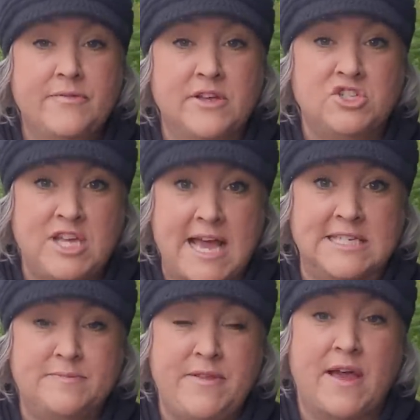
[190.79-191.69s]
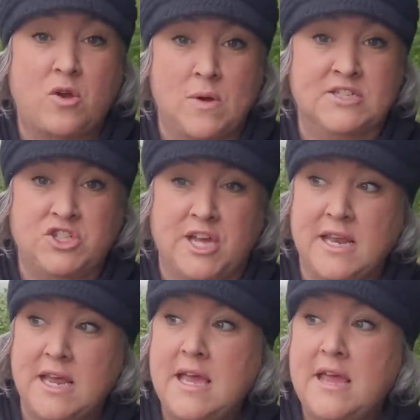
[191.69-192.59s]
that she asked me that
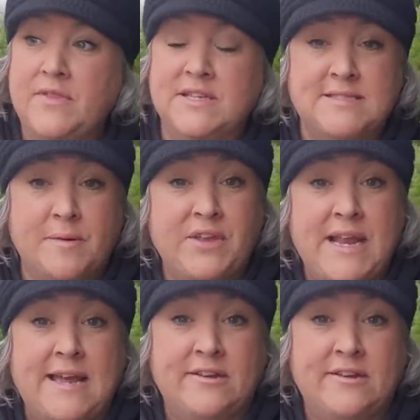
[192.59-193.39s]
question that something